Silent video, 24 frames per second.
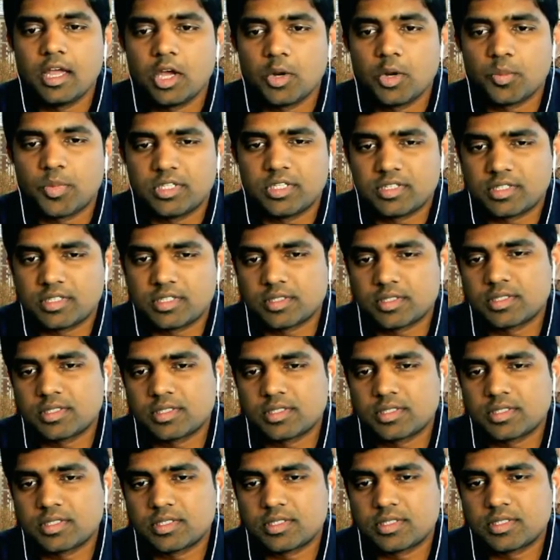but this is
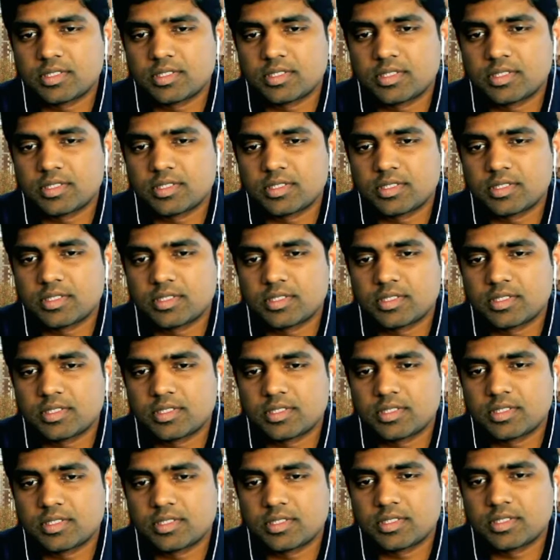just to set
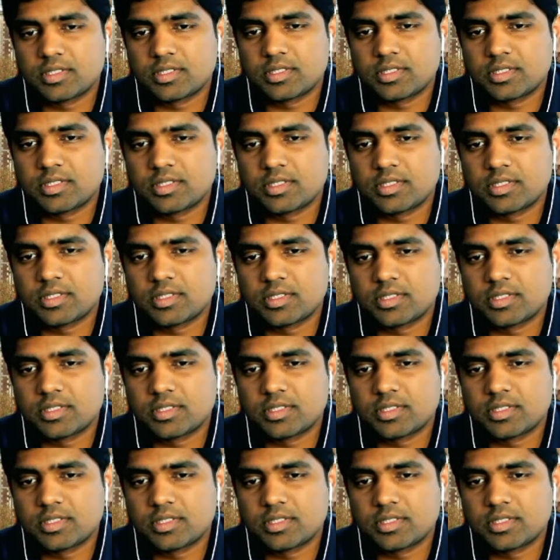context for this session